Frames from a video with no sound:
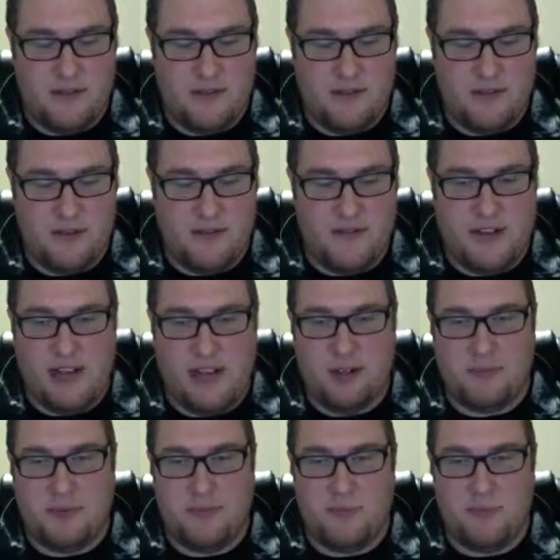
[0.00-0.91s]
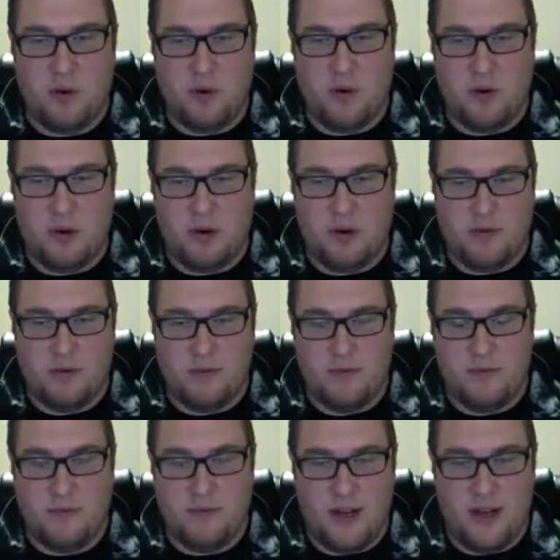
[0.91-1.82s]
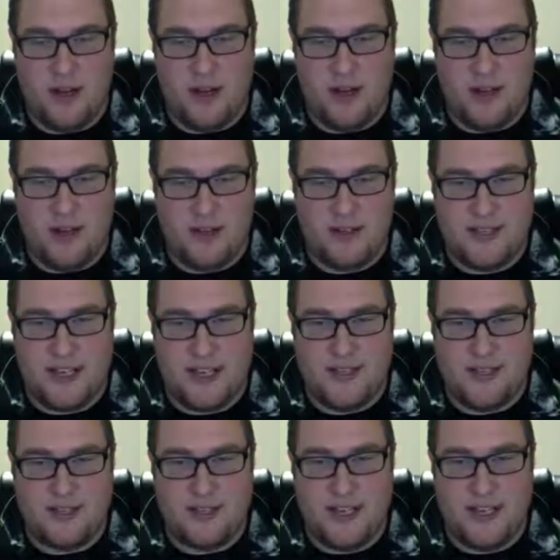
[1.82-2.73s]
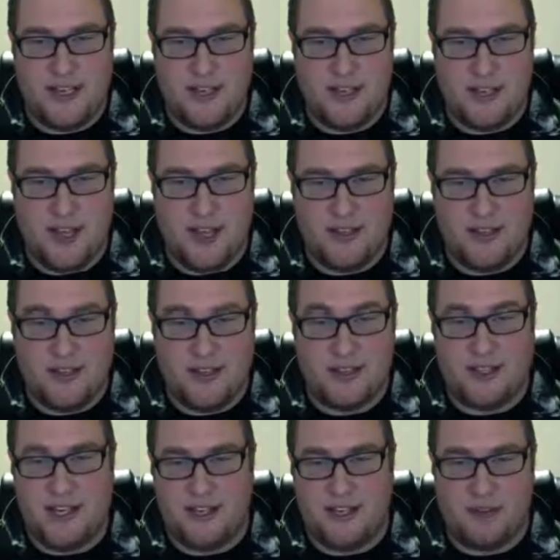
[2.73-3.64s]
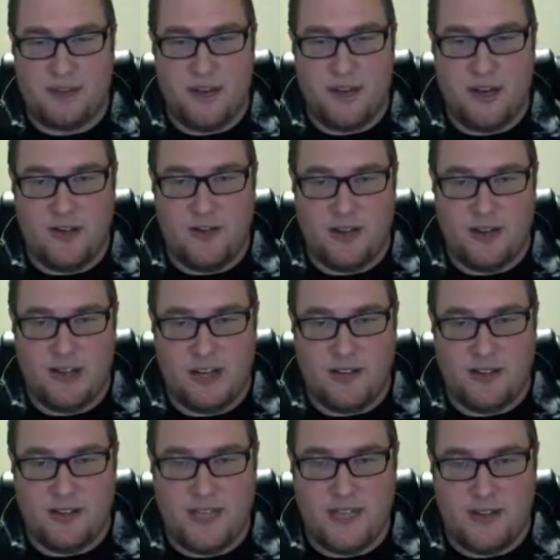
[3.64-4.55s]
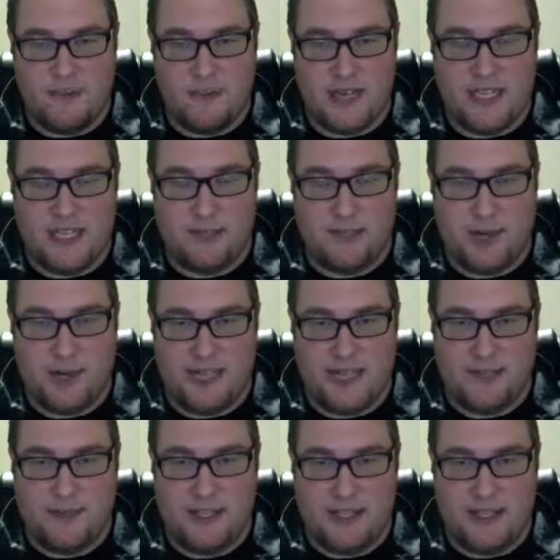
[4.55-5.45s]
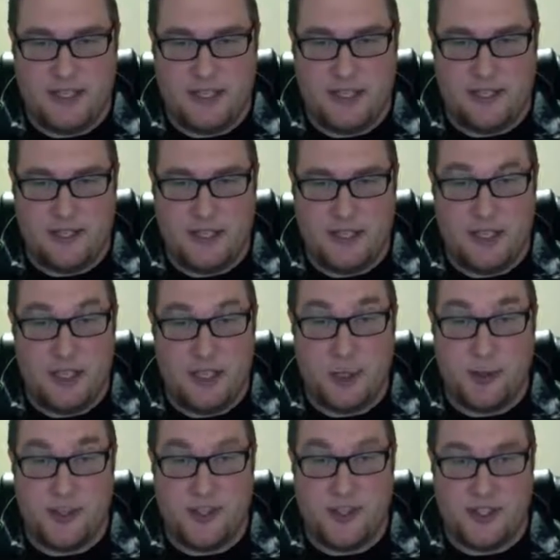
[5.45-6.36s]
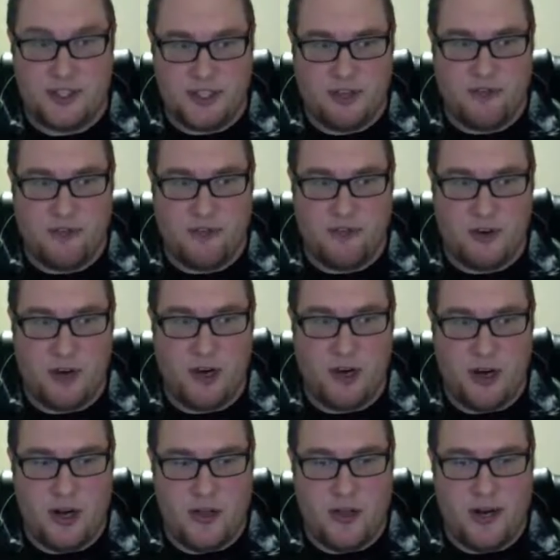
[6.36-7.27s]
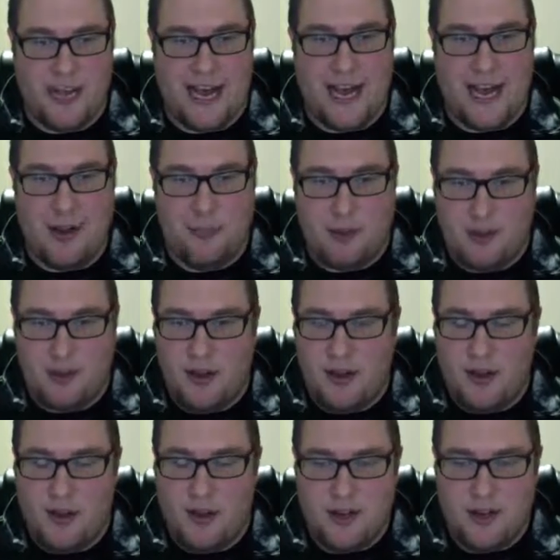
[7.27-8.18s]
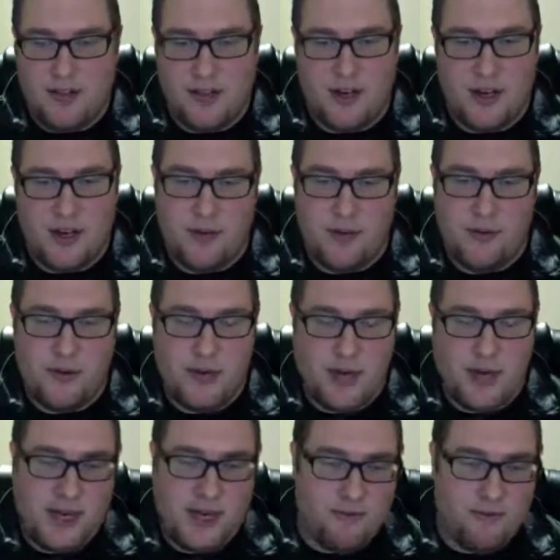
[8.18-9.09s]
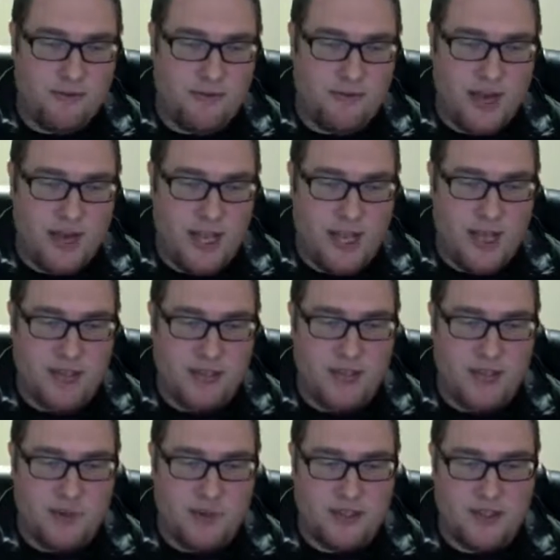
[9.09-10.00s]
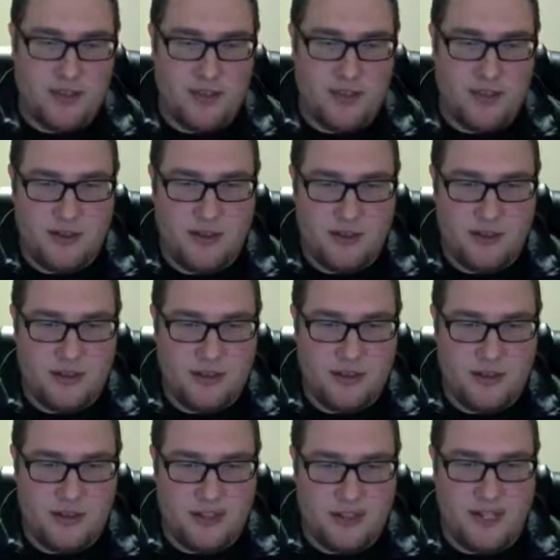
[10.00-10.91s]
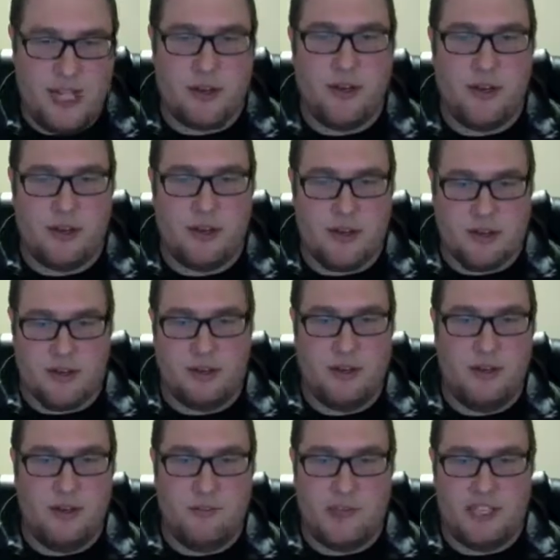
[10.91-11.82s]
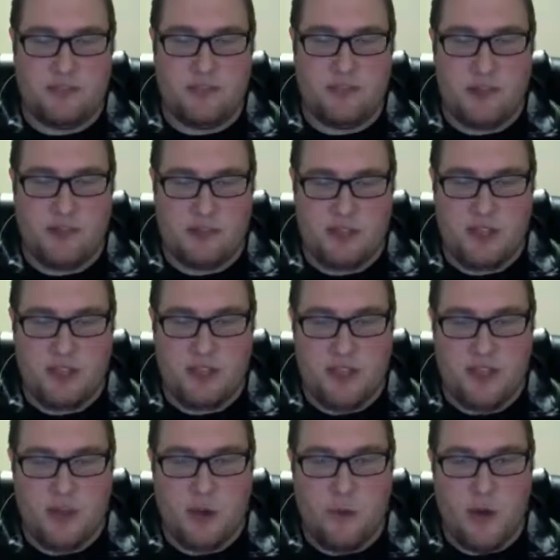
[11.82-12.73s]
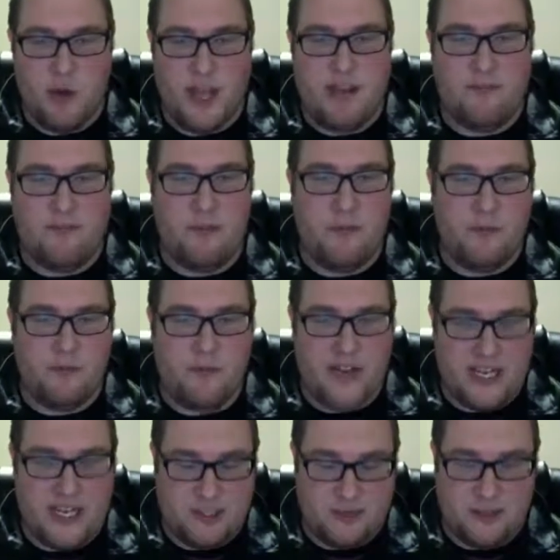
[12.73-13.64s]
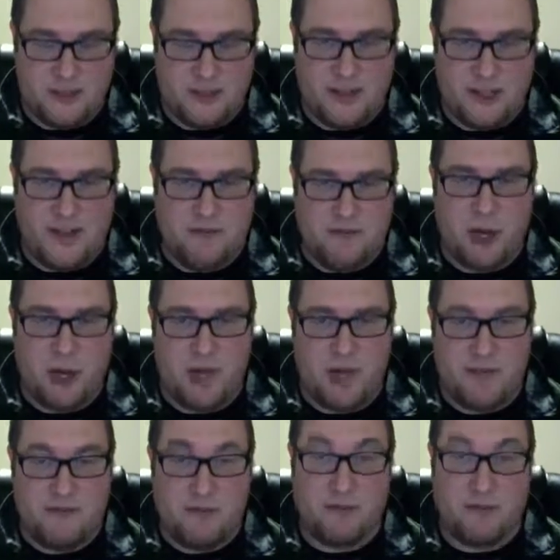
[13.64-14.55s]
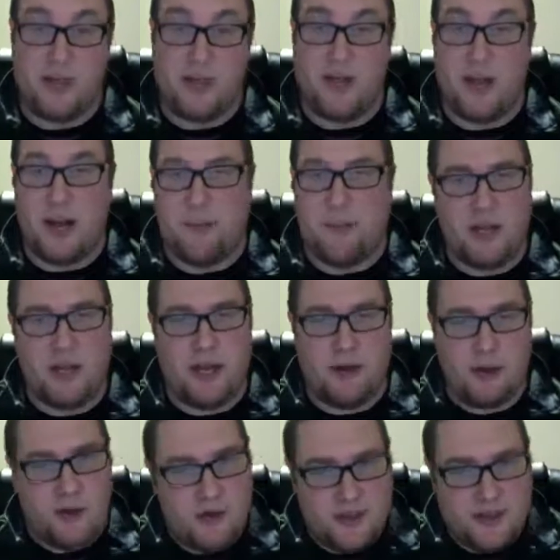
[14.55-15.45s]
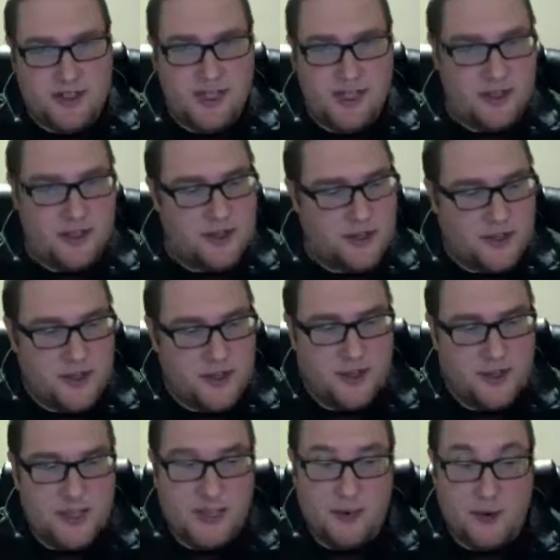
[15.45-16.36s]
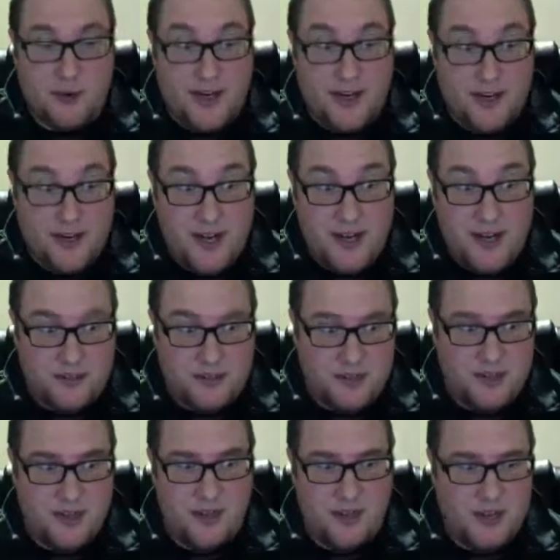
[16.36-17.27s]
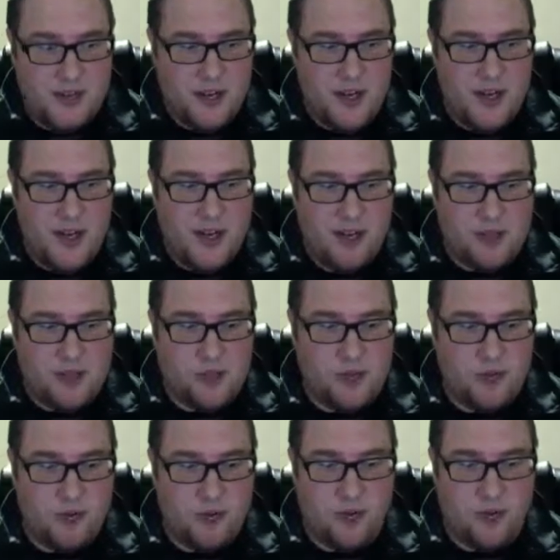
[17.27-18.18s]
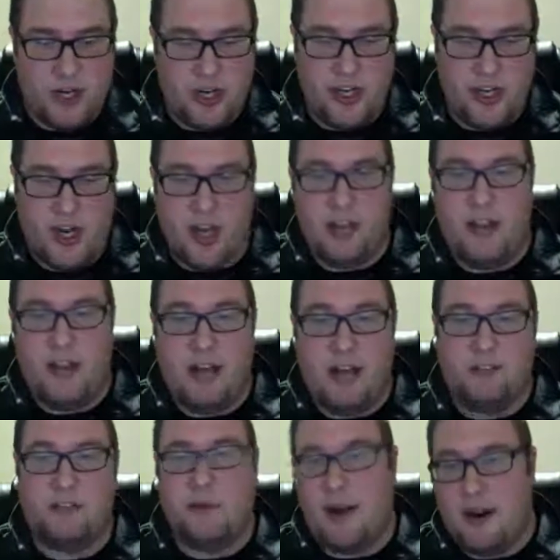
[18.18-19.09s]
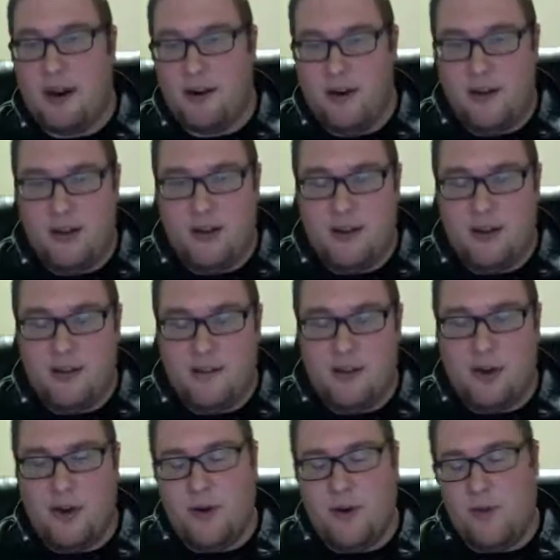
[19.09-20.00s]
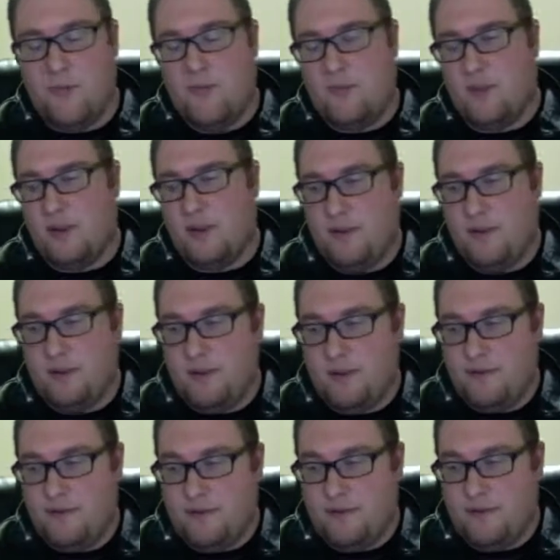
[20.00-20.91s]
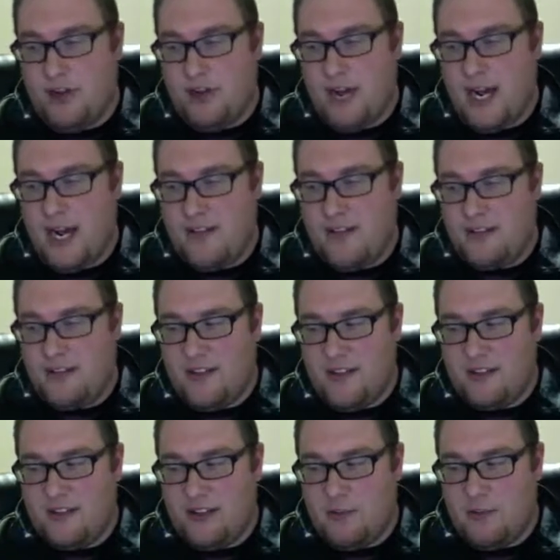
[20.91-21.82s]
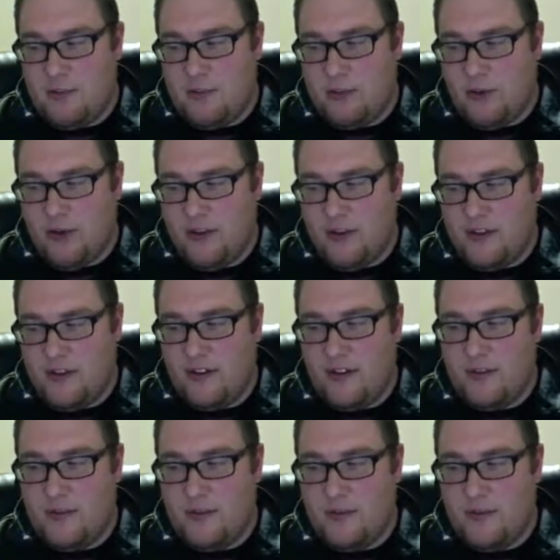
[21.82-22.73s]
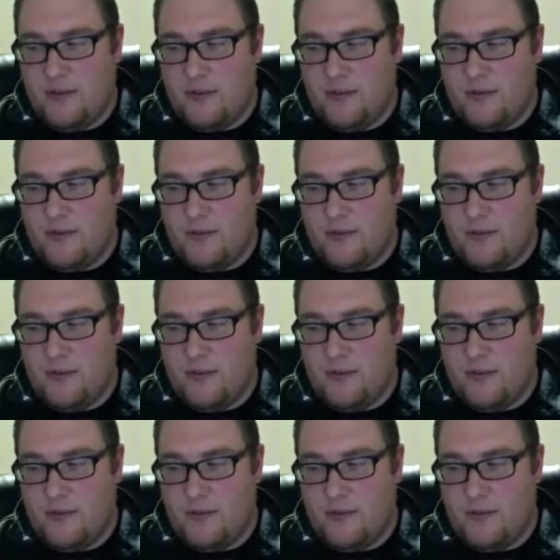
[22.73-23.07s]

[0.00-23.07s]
developed more intensely and successfully over the years than baseball has been in the country, uses silver fern on the cap. So for him, he wants to distinguish Baseball New Zealand away from fast pitch softball and from the other copycat organizations. So he directed us to look elsewhere. So for us, I think it's going to be important to